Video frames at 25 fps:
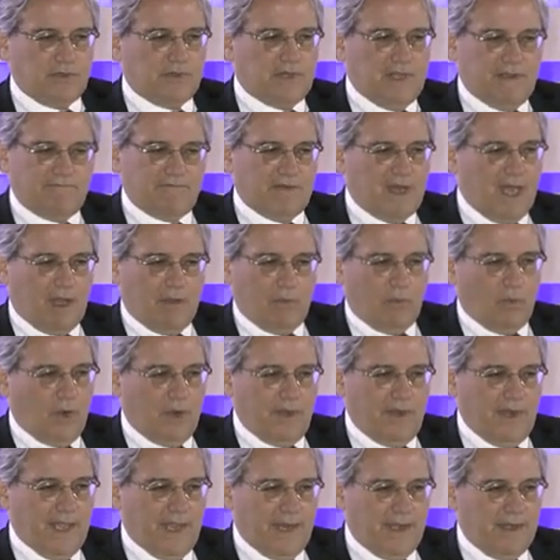they've not
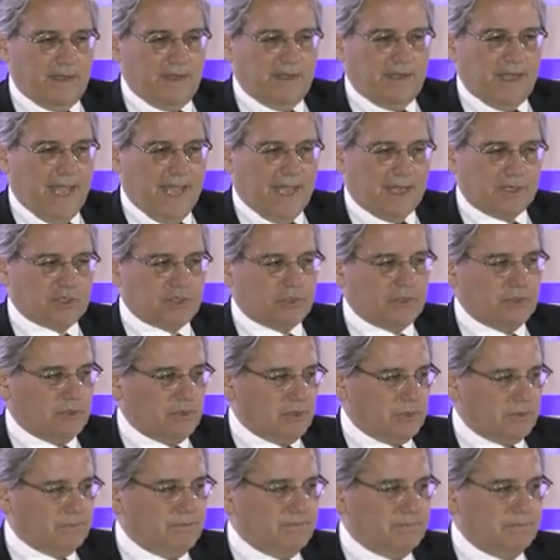won that
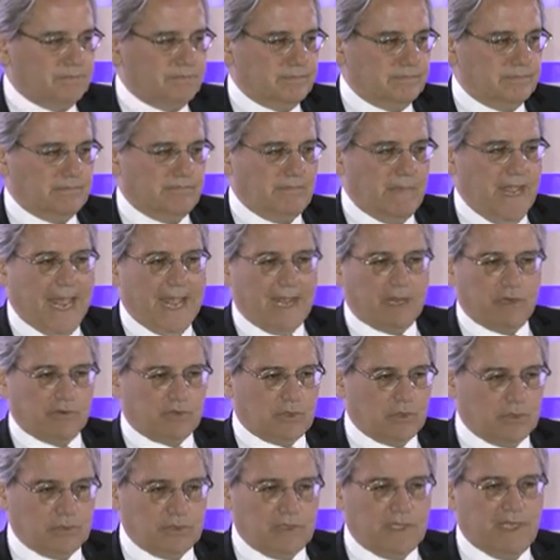national
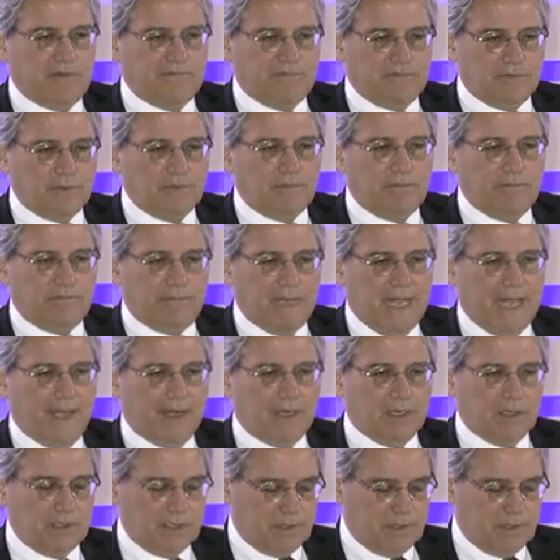macro level battle.